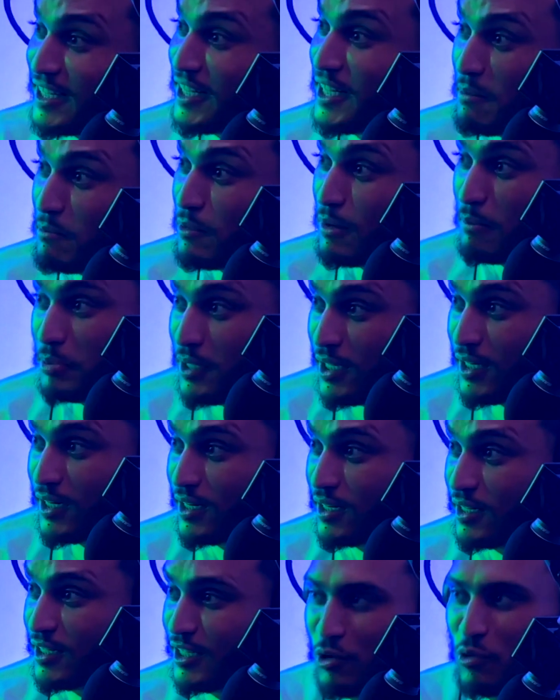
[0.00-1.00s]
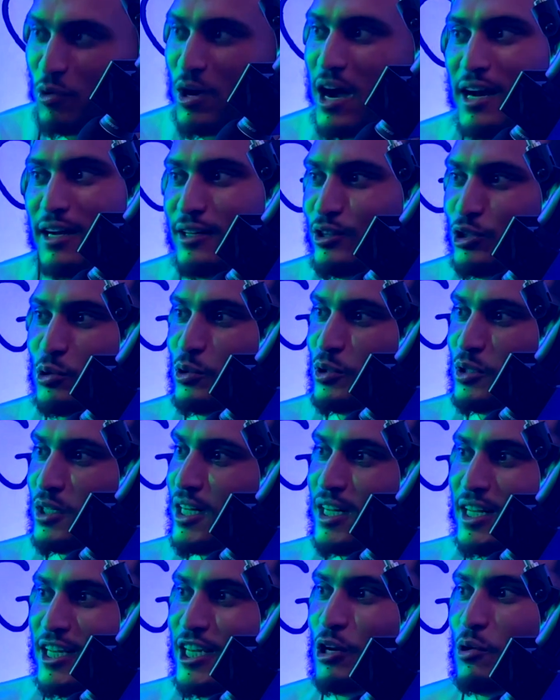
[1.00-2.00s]
him to be there. He don't gotta
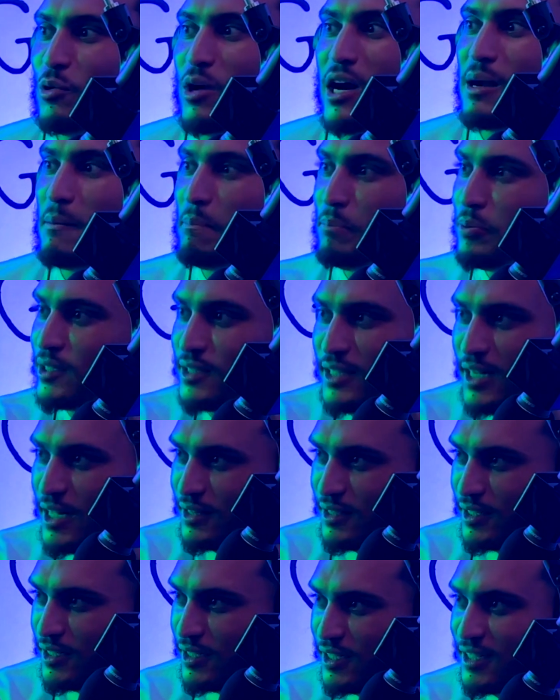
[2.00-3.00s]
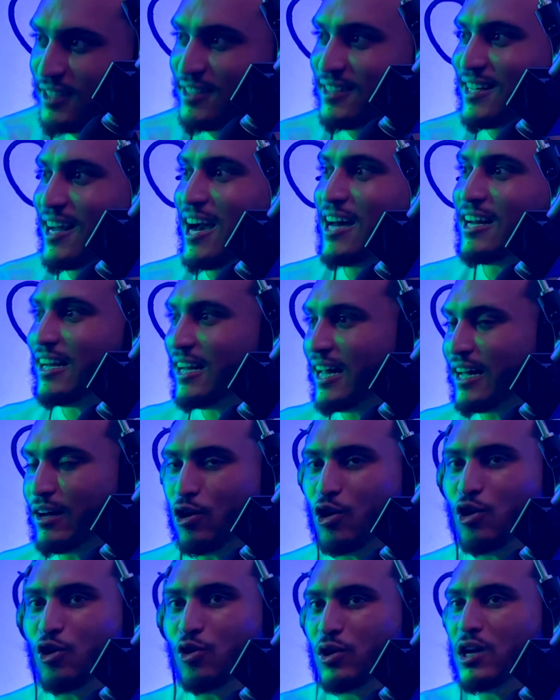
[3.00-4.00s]
he don't gotta put that there. It's kind of like,
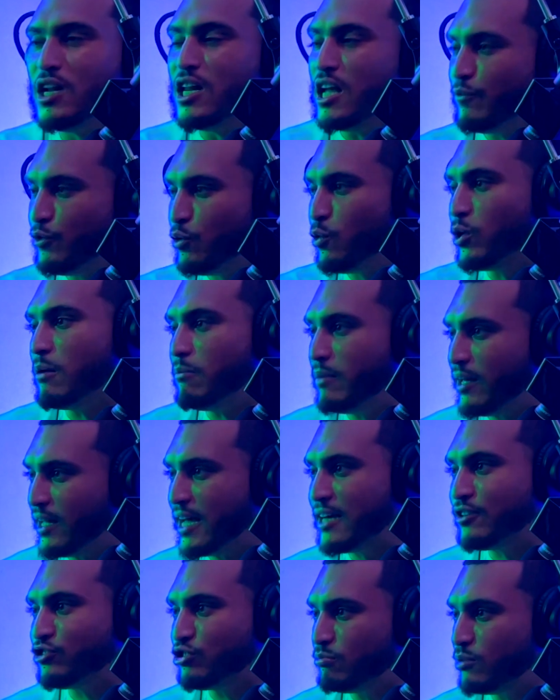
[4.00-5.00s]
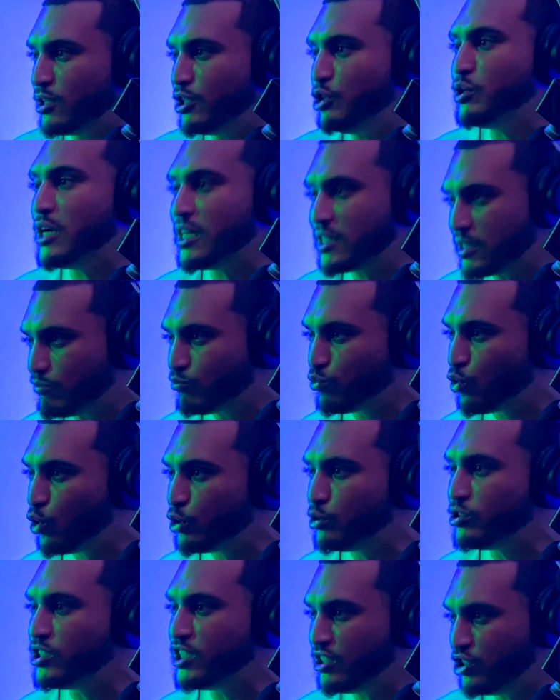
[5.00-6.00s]
oh, if you want to make extra money, you got some
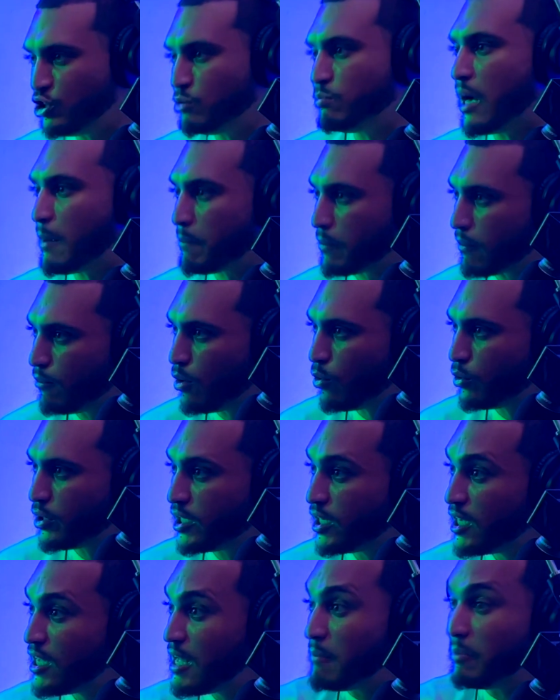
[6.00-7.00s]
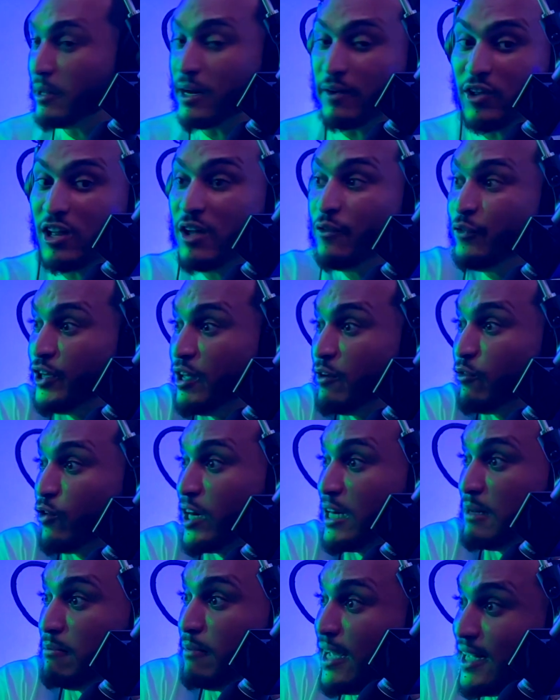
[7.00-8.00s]
royalties, you might promote it. But if he
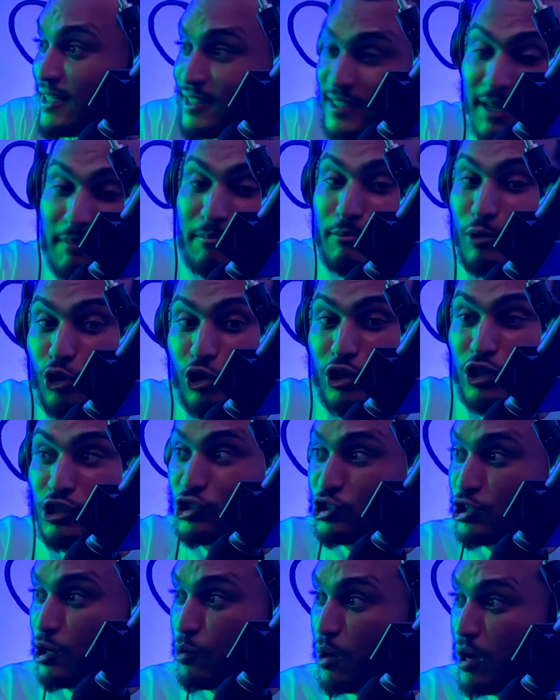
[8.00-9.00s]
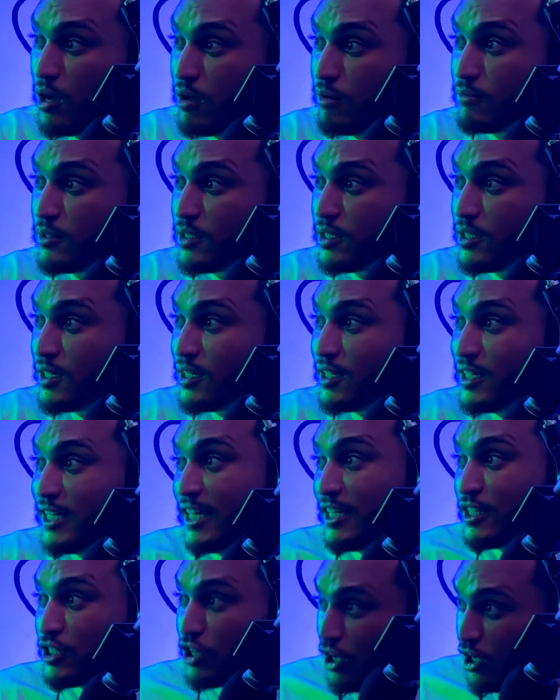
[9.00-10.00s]
already made $10 million to show up, he
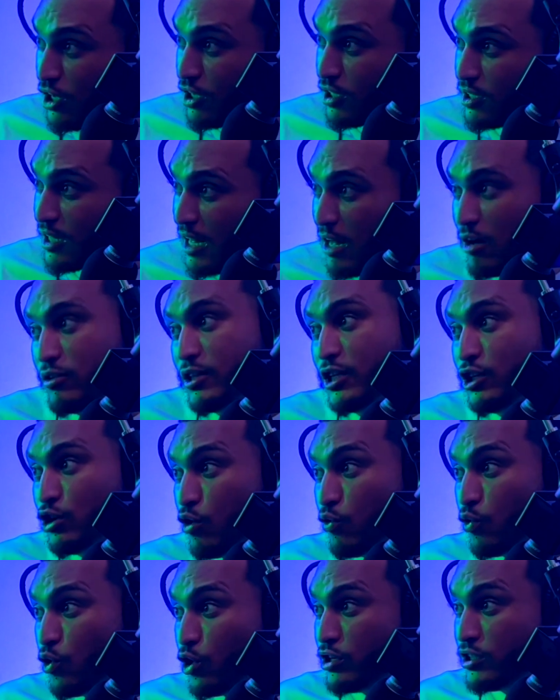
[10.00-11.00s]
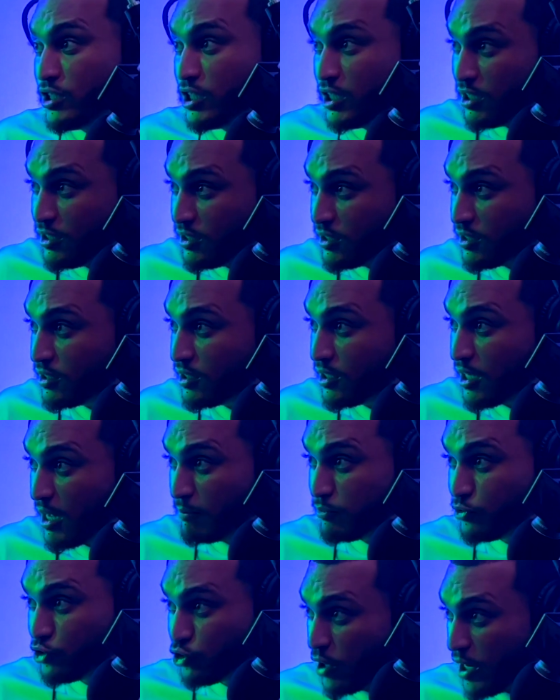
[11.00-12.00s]
good. I don't need no royalties. I'm
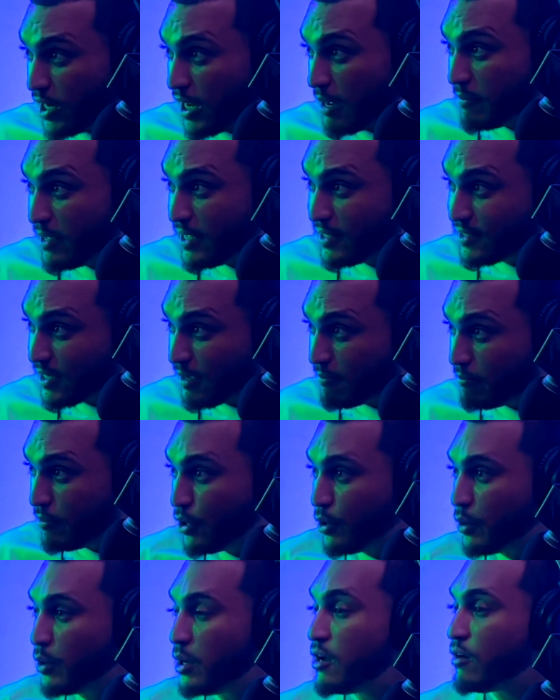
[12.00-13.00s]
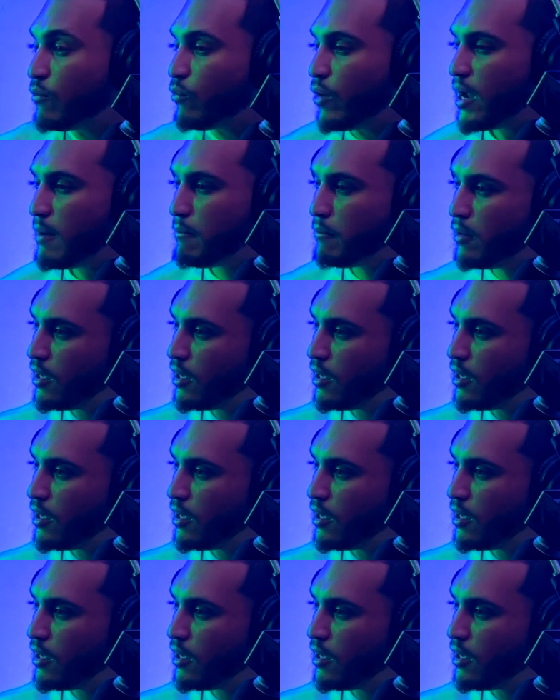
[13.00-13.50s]
straight. I made 10 mil, right? But